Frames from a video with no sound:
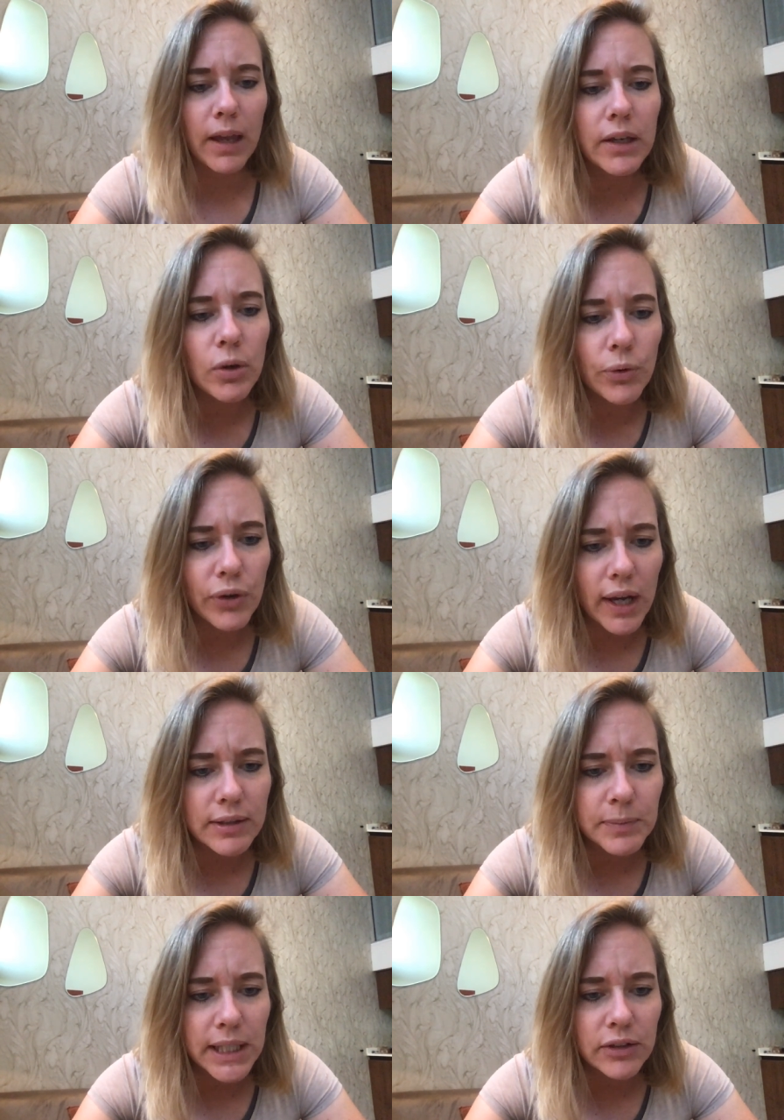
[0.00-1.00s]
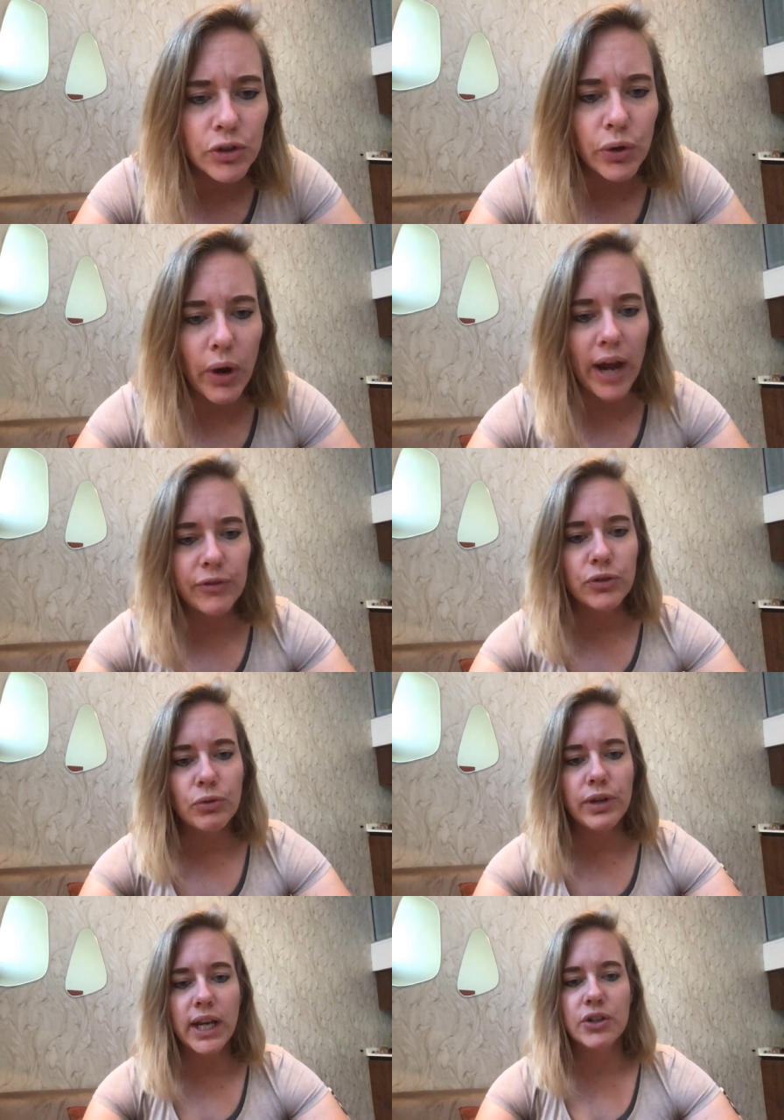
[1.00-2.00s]
You also asked me, do you have to
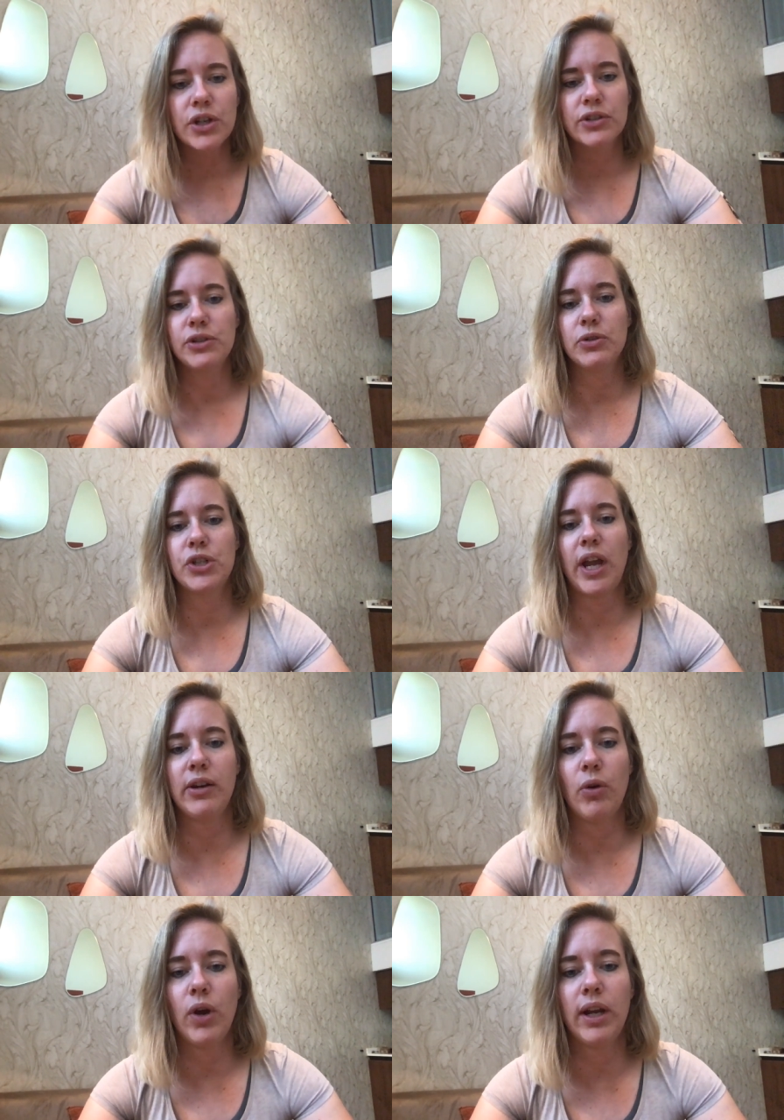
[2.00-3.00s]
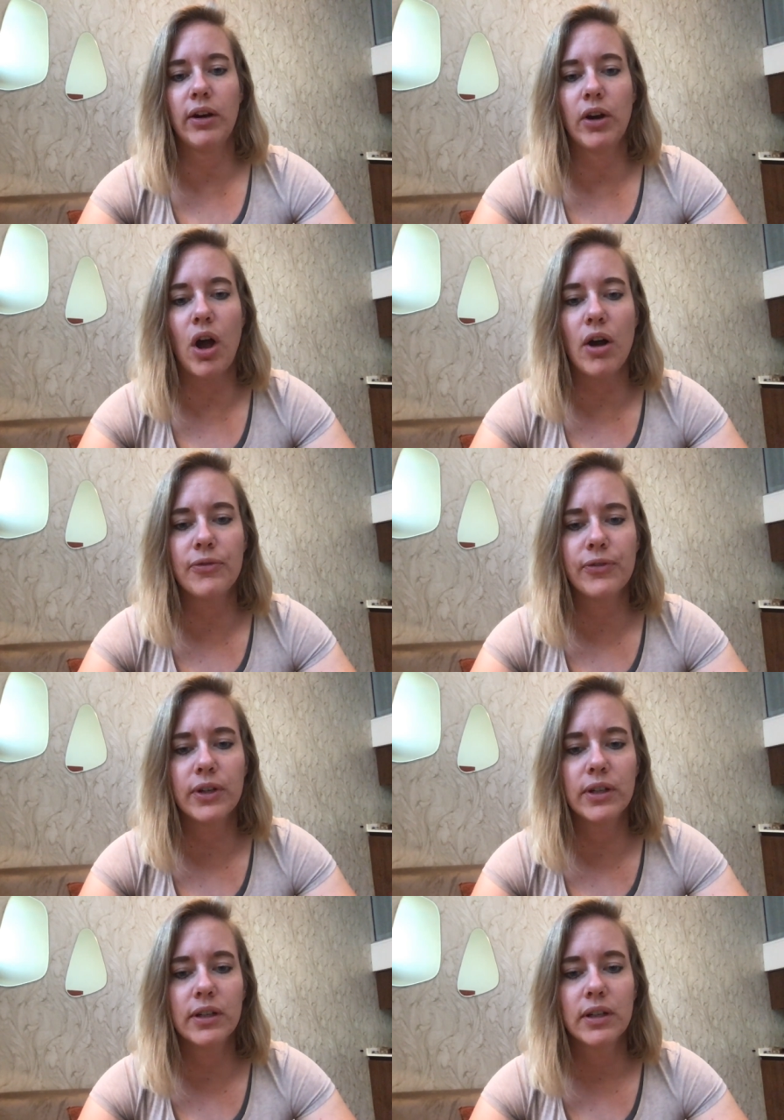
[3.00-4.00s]
readjust your chain oiler
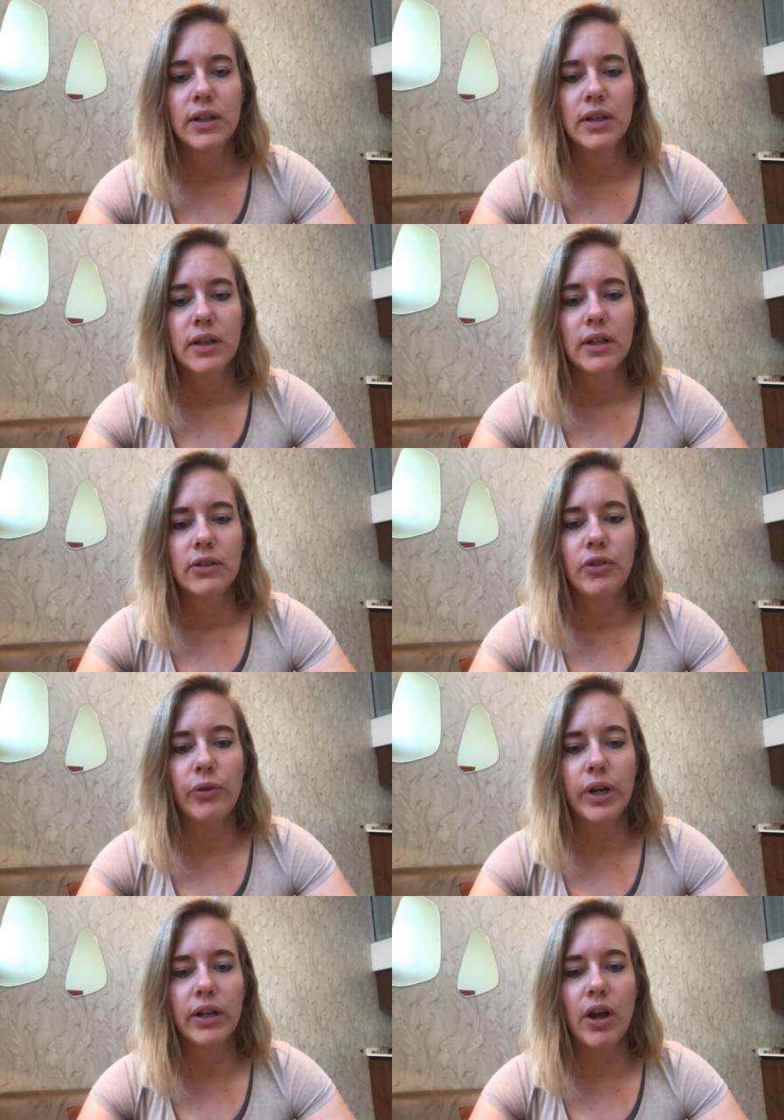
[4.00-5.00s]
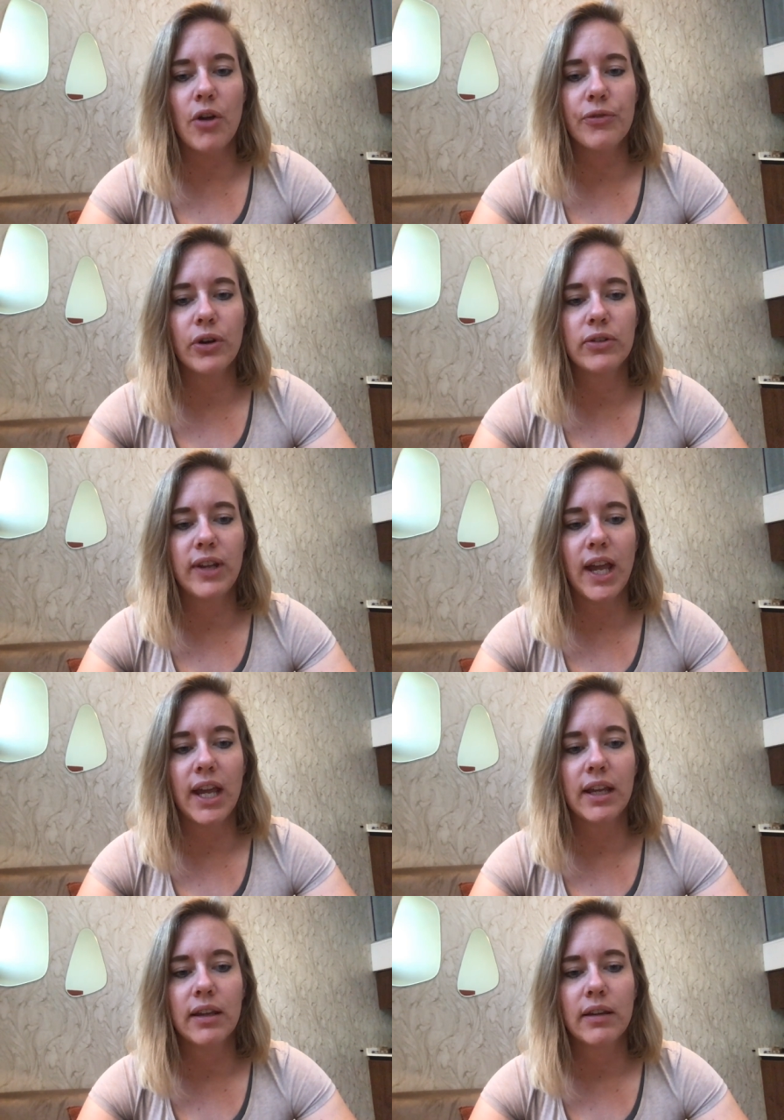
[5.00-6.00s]
often during an off-road
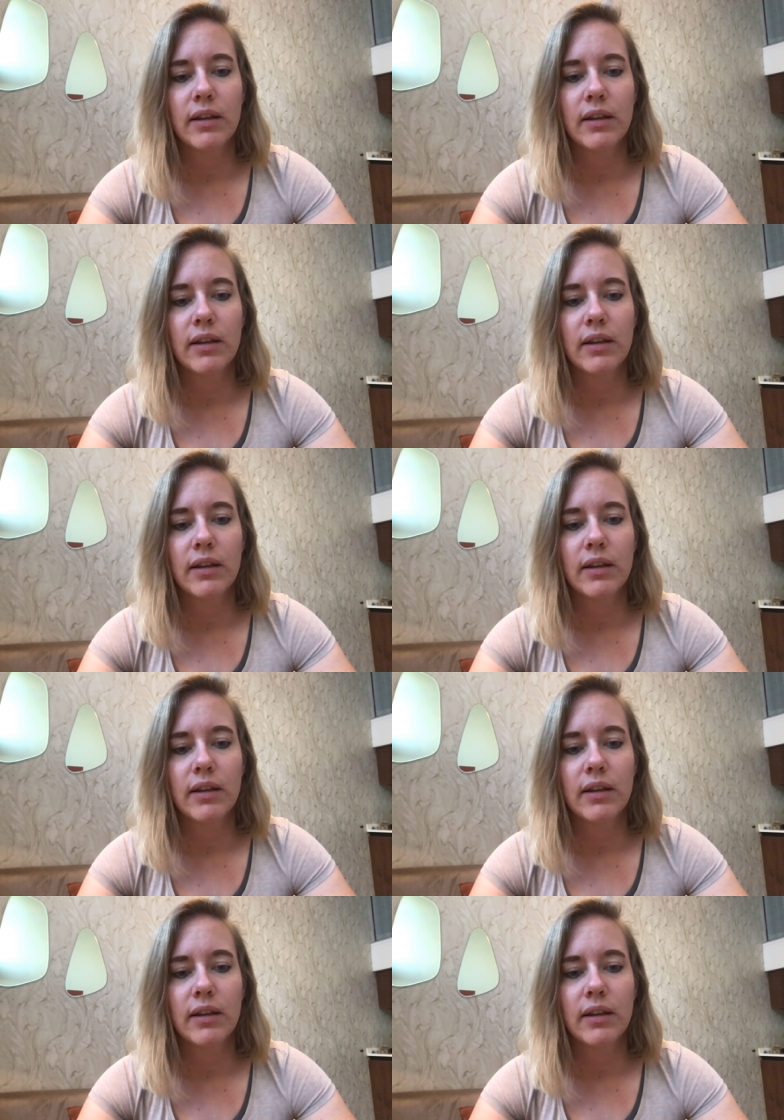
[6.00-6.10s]
day?